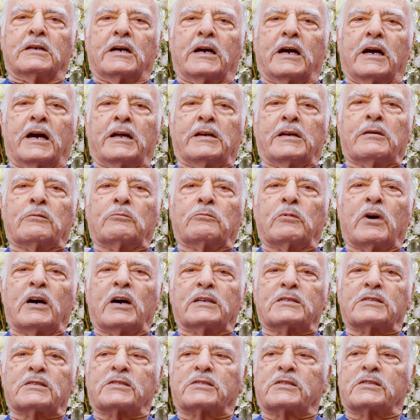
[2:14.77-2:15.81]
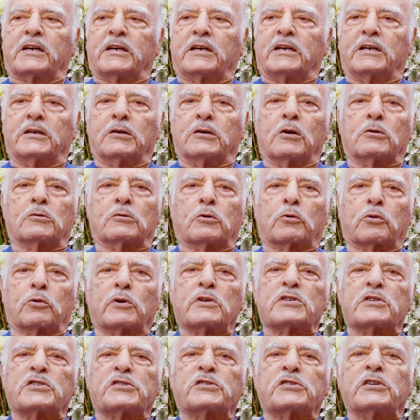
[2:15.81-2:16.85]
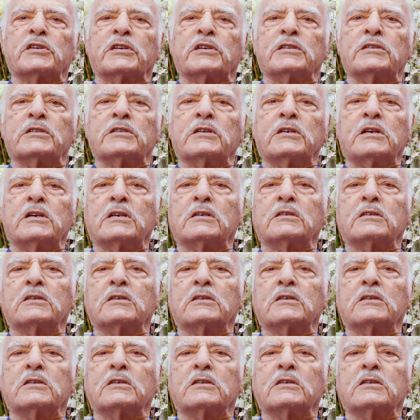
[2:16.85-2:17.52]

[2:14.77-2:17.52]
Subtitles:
And it was a Christian